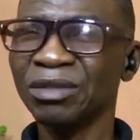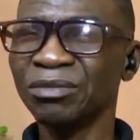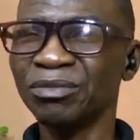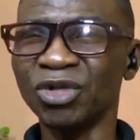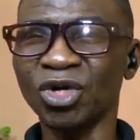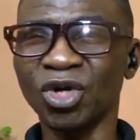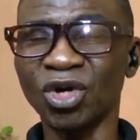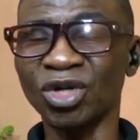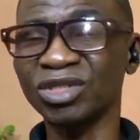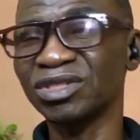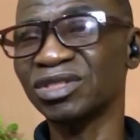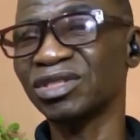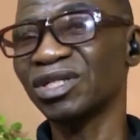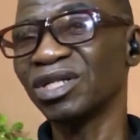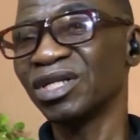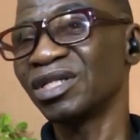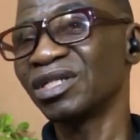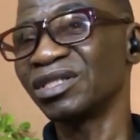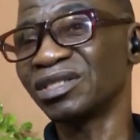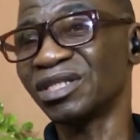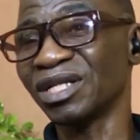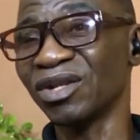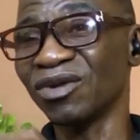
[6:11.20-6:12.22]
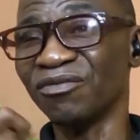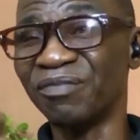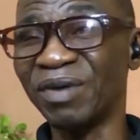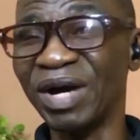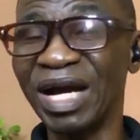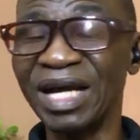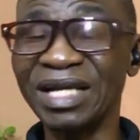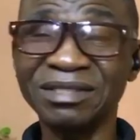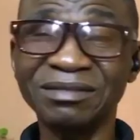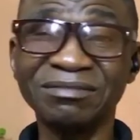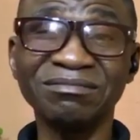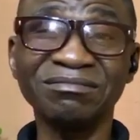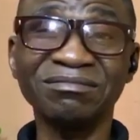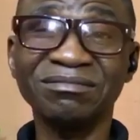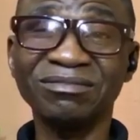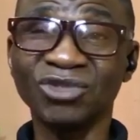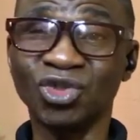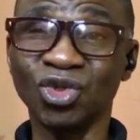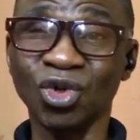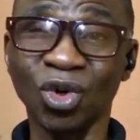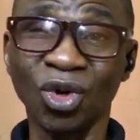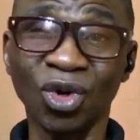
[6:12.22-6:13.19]
Because instead of buying
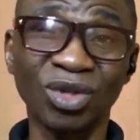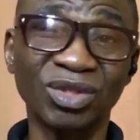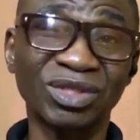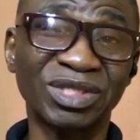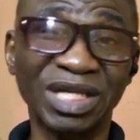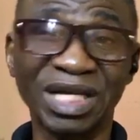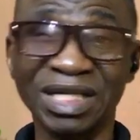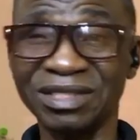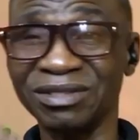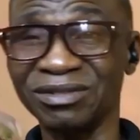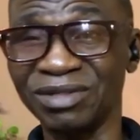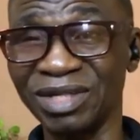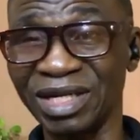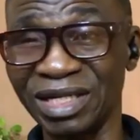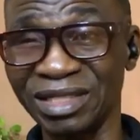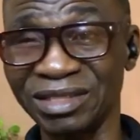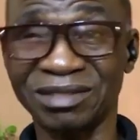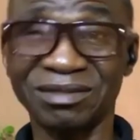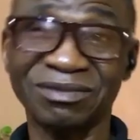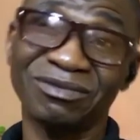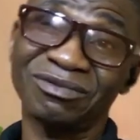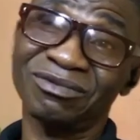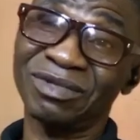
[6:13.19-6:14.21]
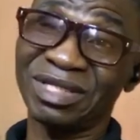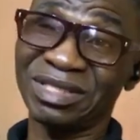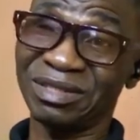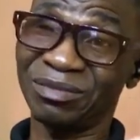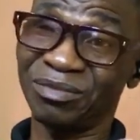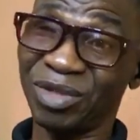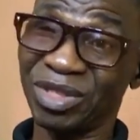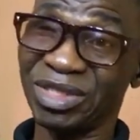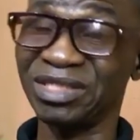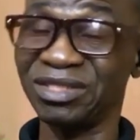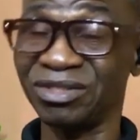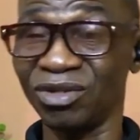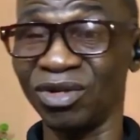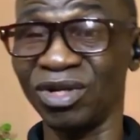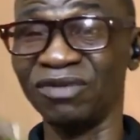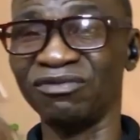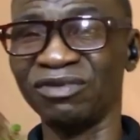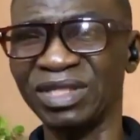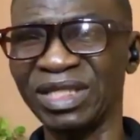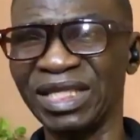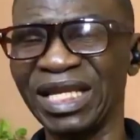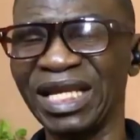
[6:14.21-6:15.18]
drugs and the rest, when the money is not
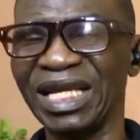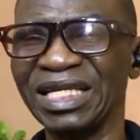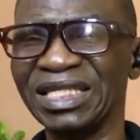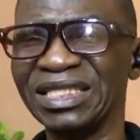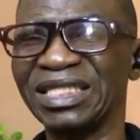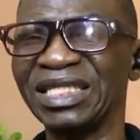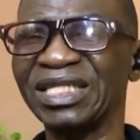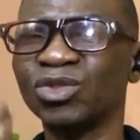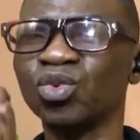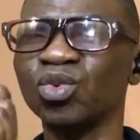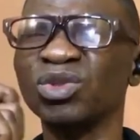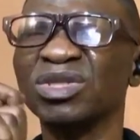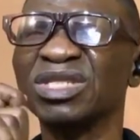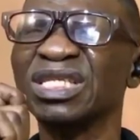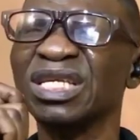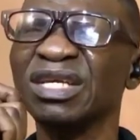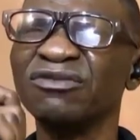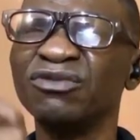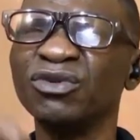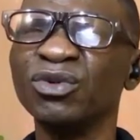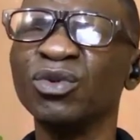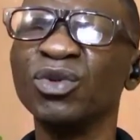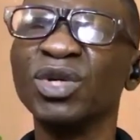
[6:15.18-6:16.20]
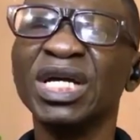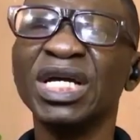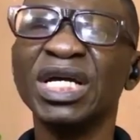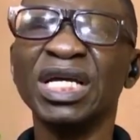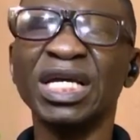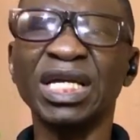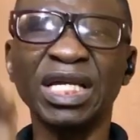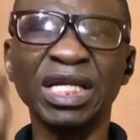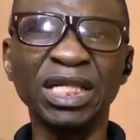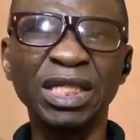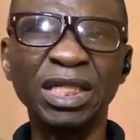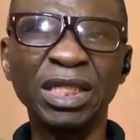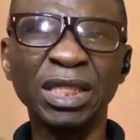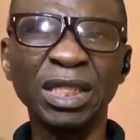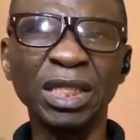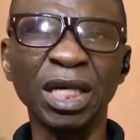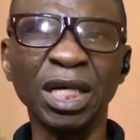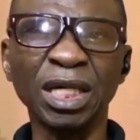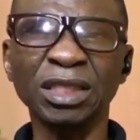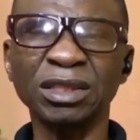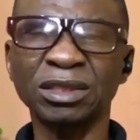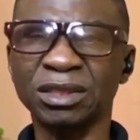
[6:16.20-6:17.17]
even there, this will save you a
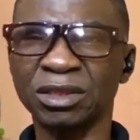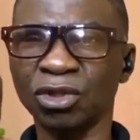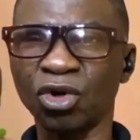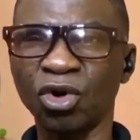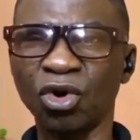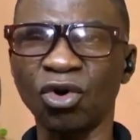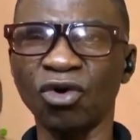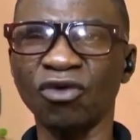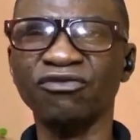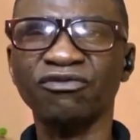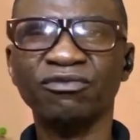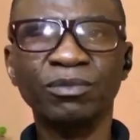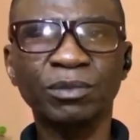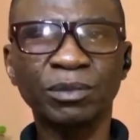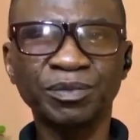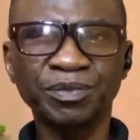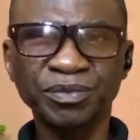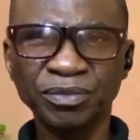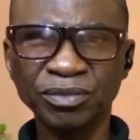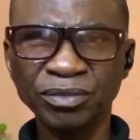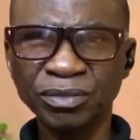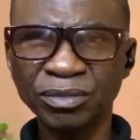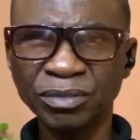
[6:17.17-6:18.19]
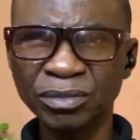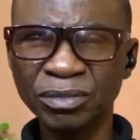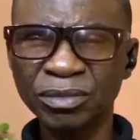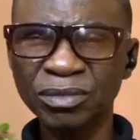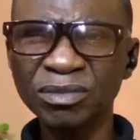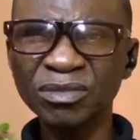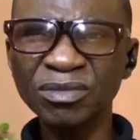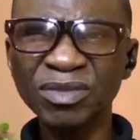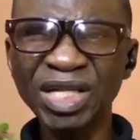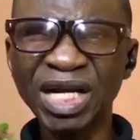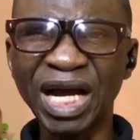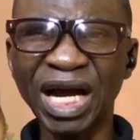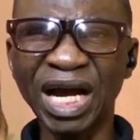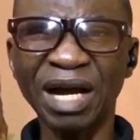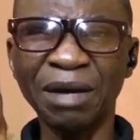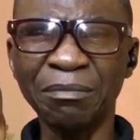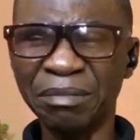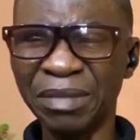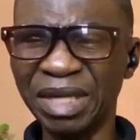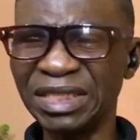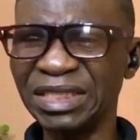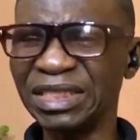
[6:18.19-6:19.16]
lot of
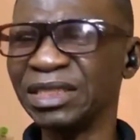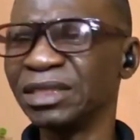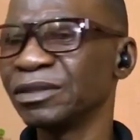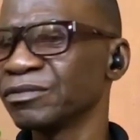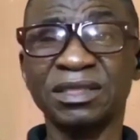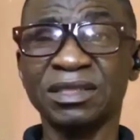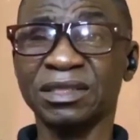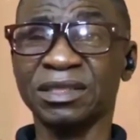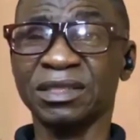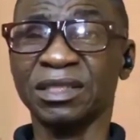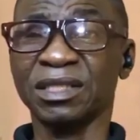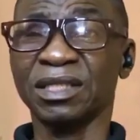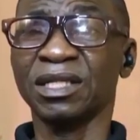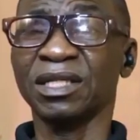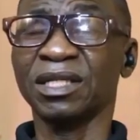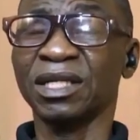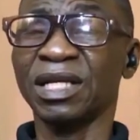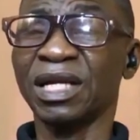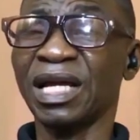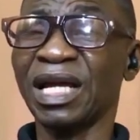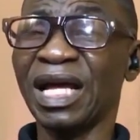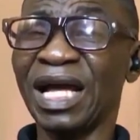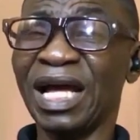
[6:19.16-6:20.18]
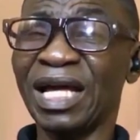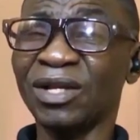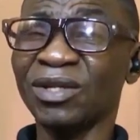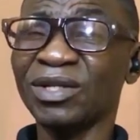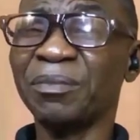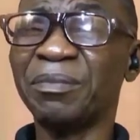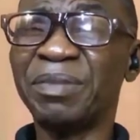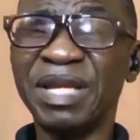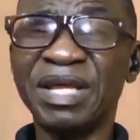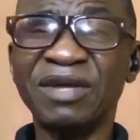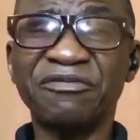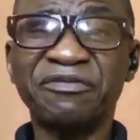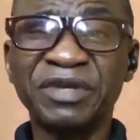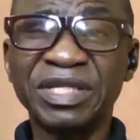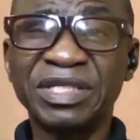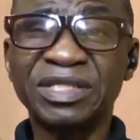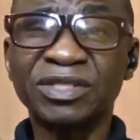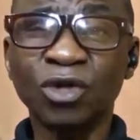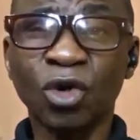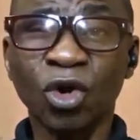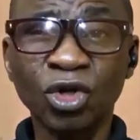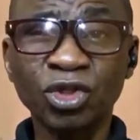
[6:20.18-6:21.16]
money. Another
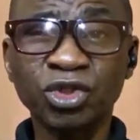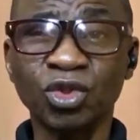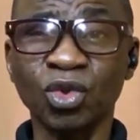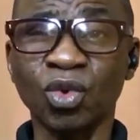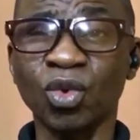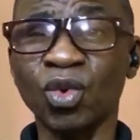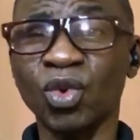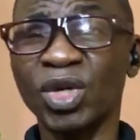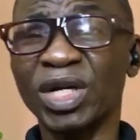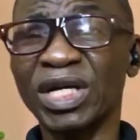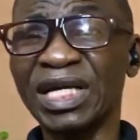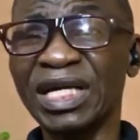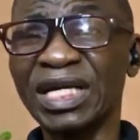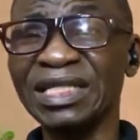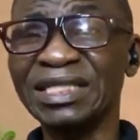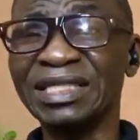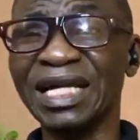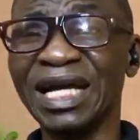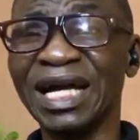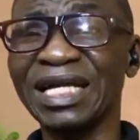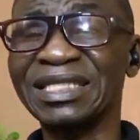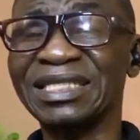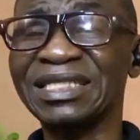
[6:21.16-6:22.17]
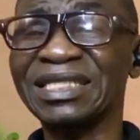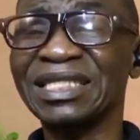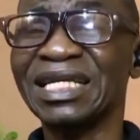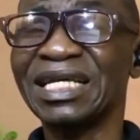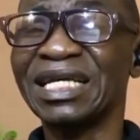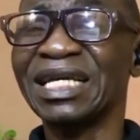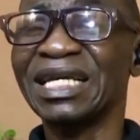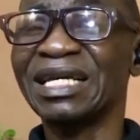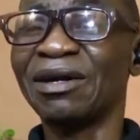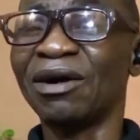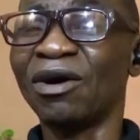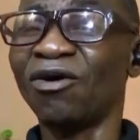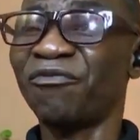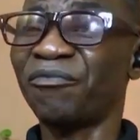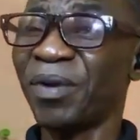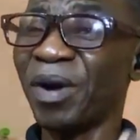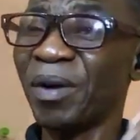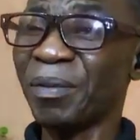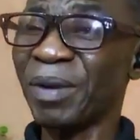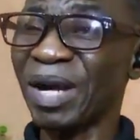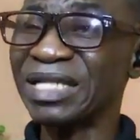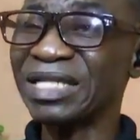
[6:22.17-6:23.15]
benefit also is that of
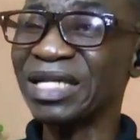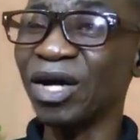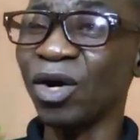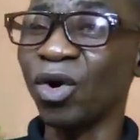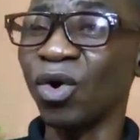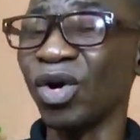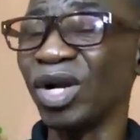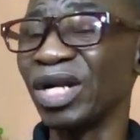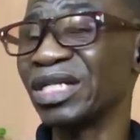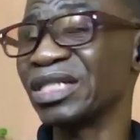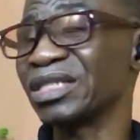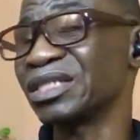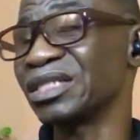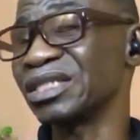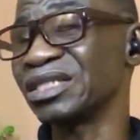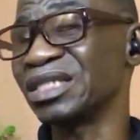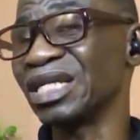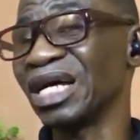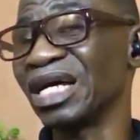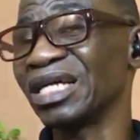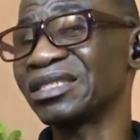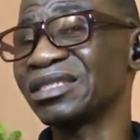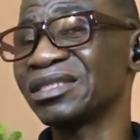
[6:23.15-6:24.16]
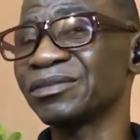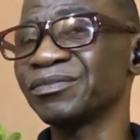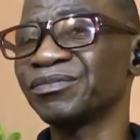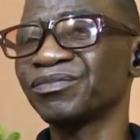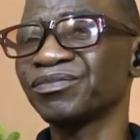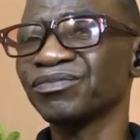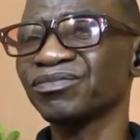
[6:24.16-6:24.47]
palm kernel oil is that